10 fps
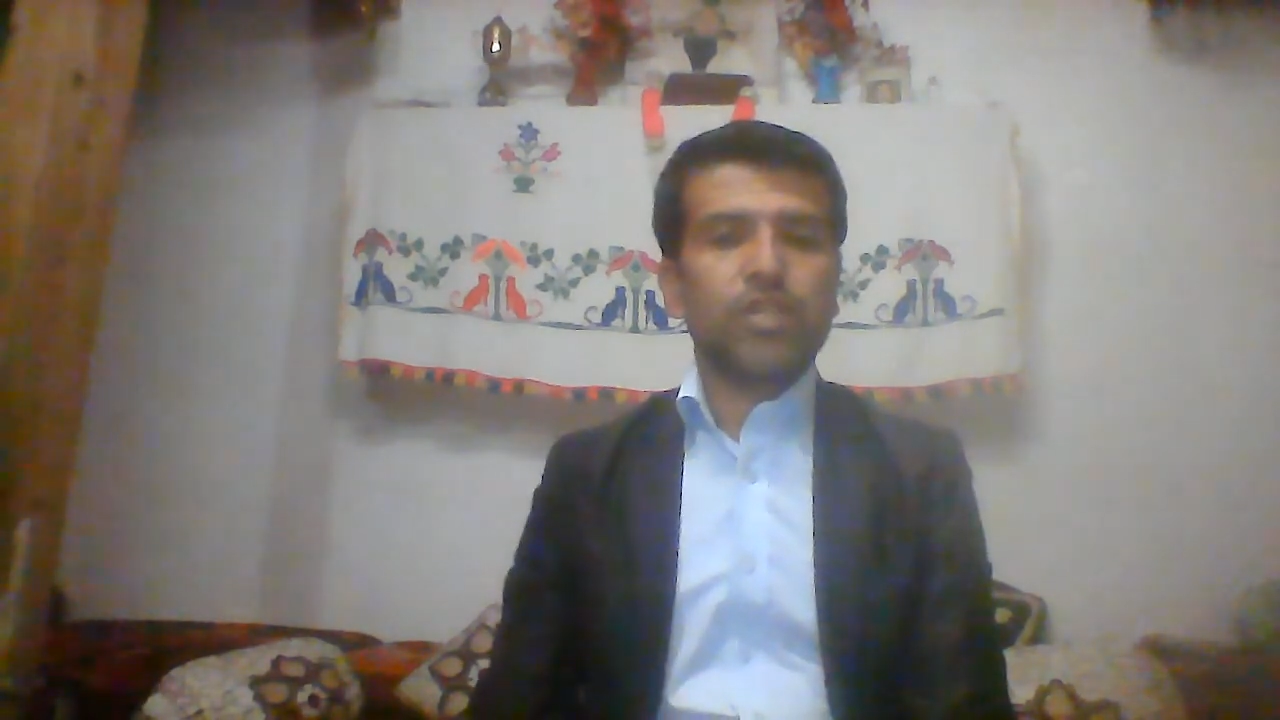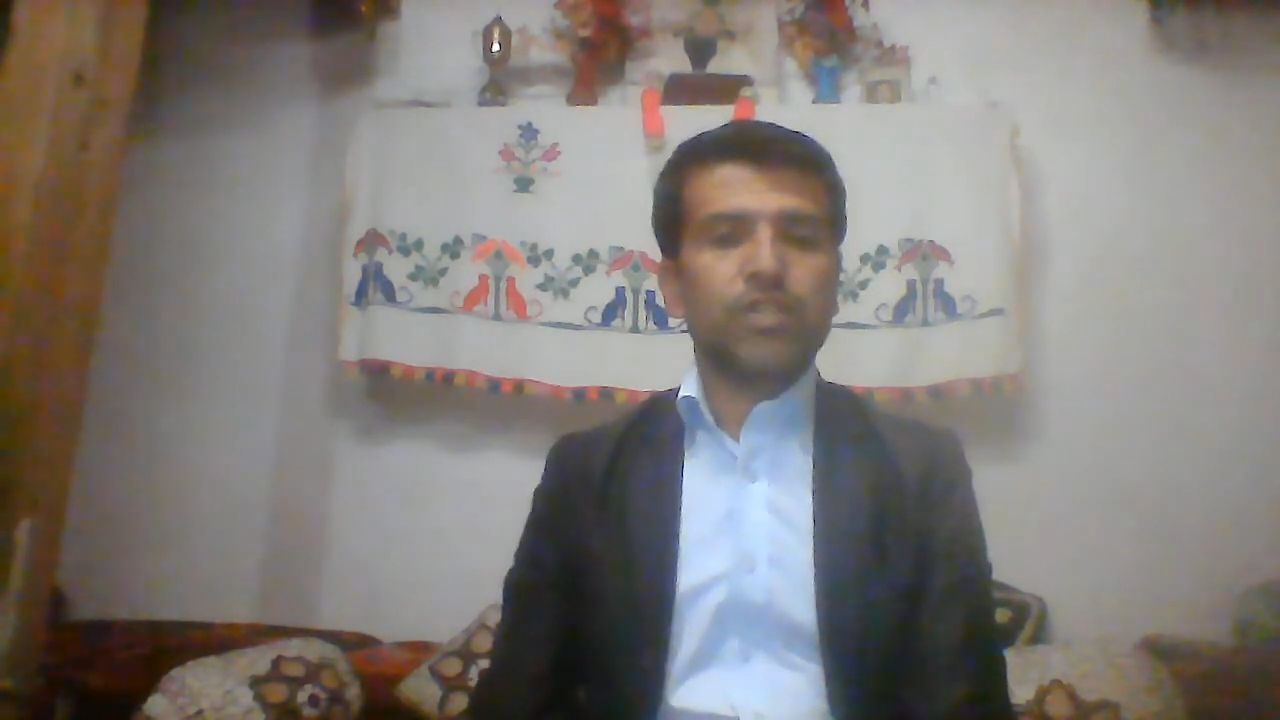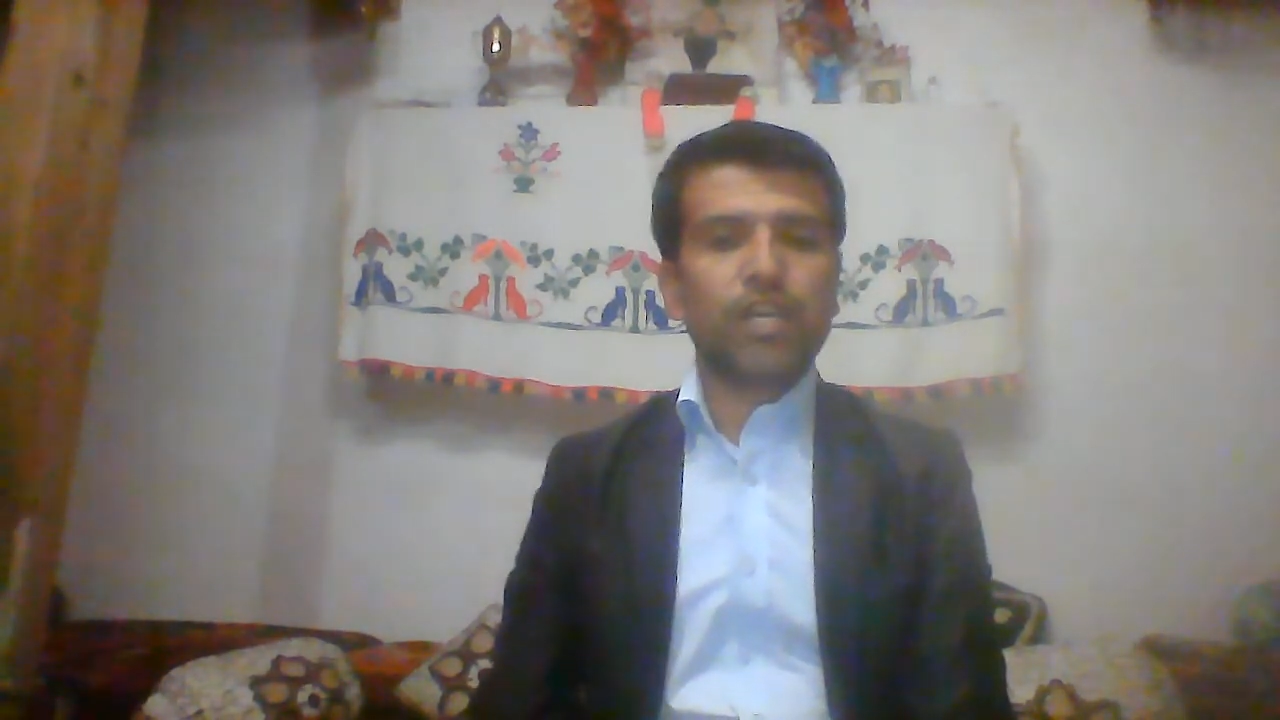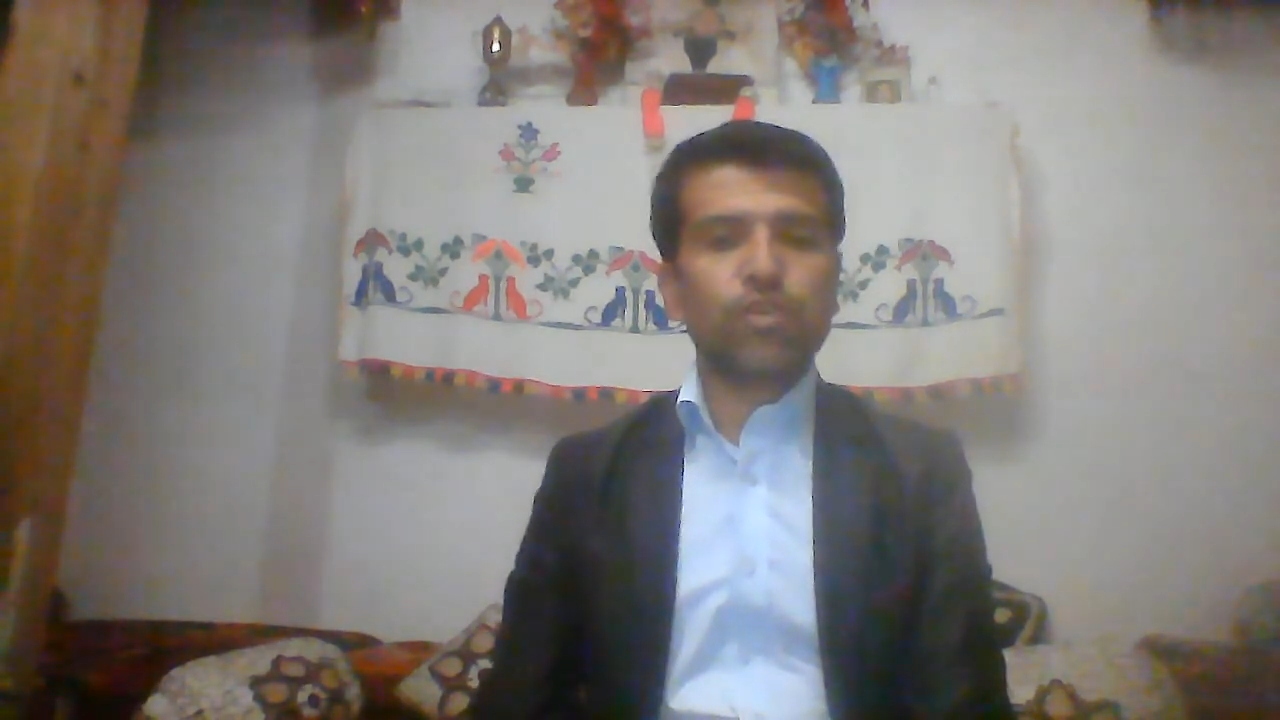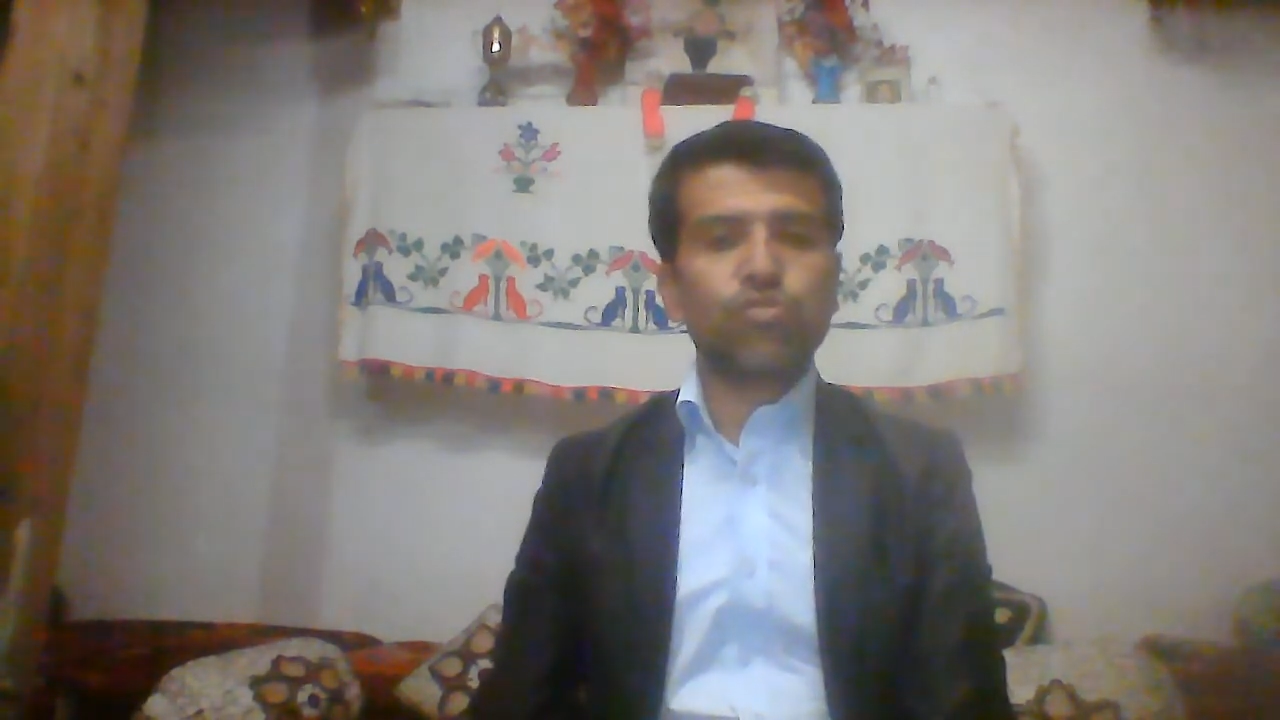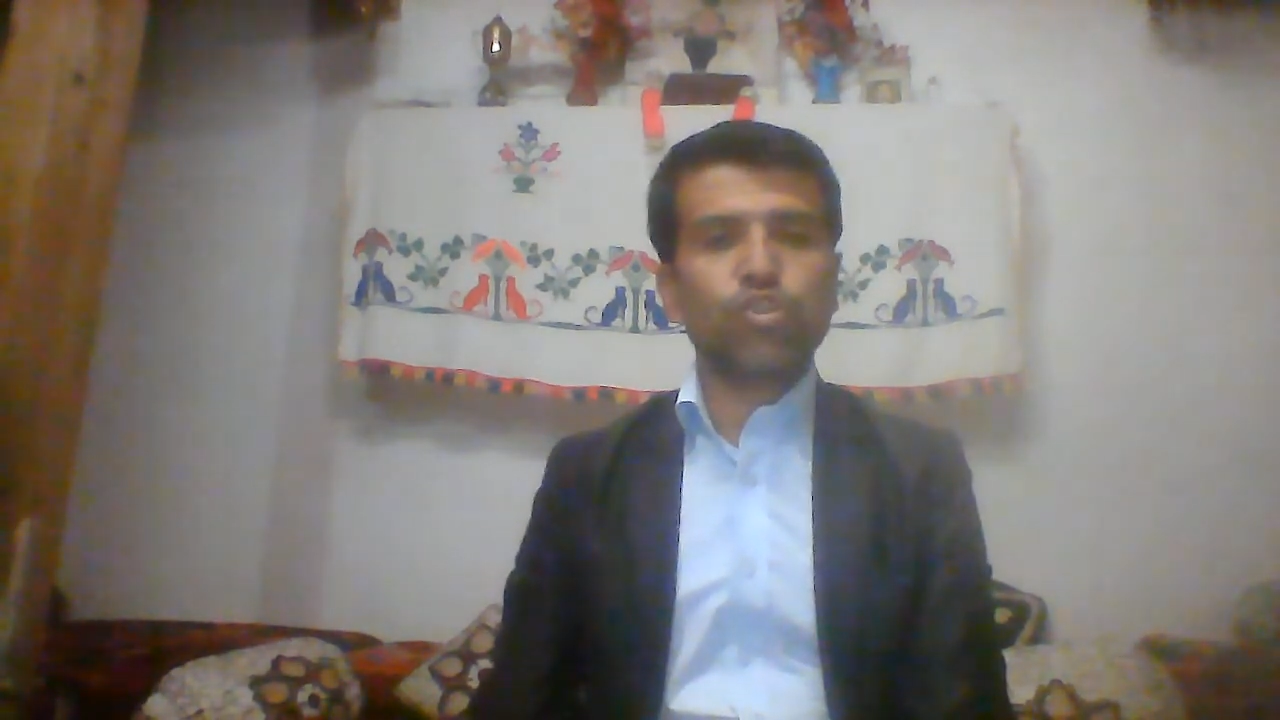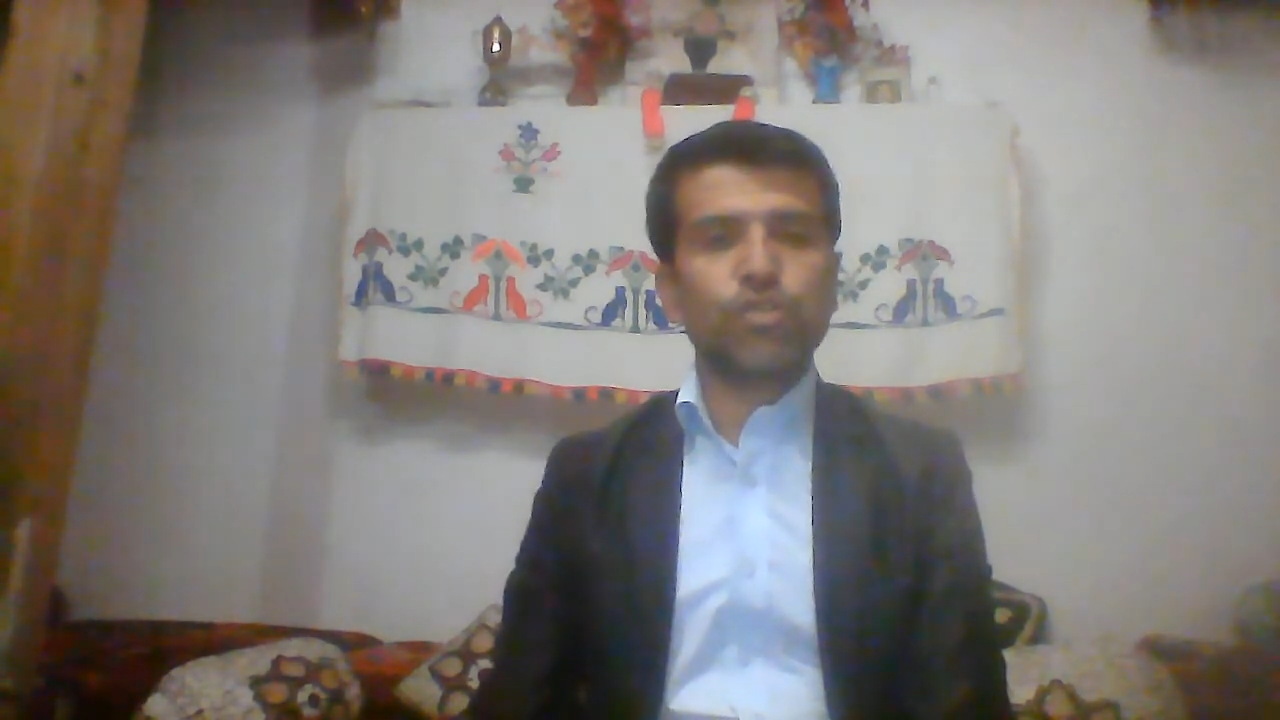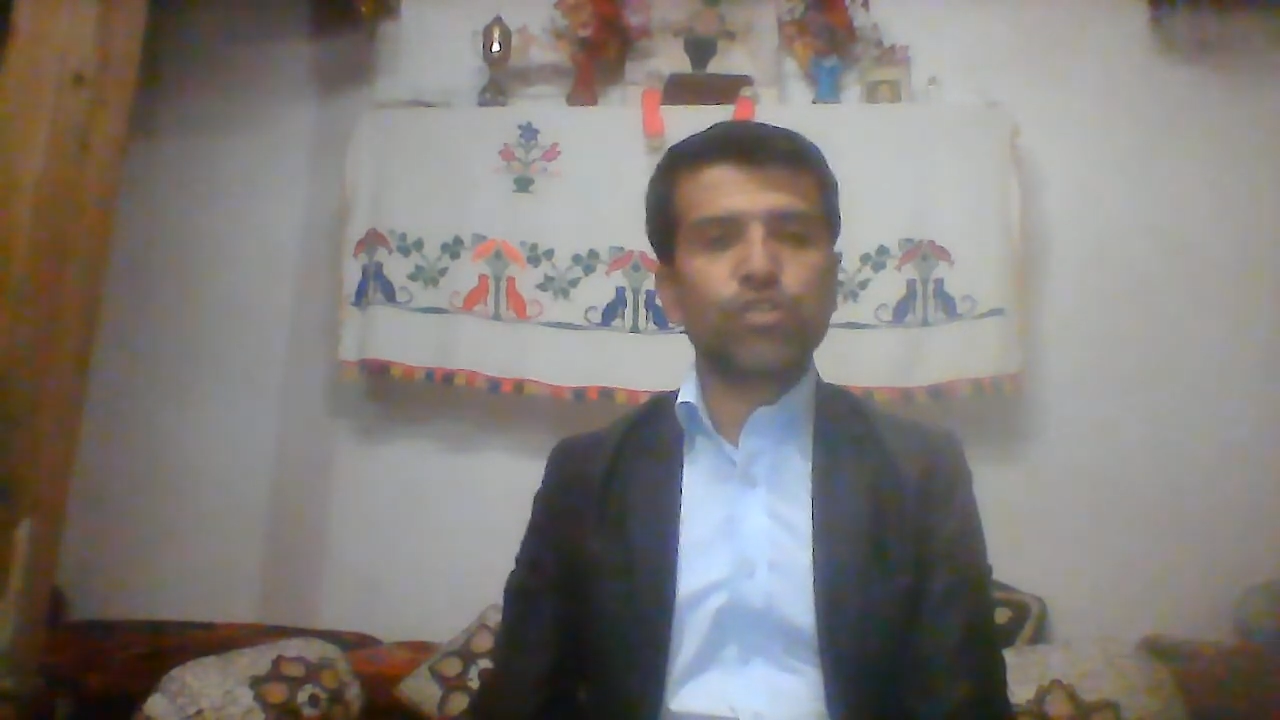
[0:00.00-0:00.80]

thank you so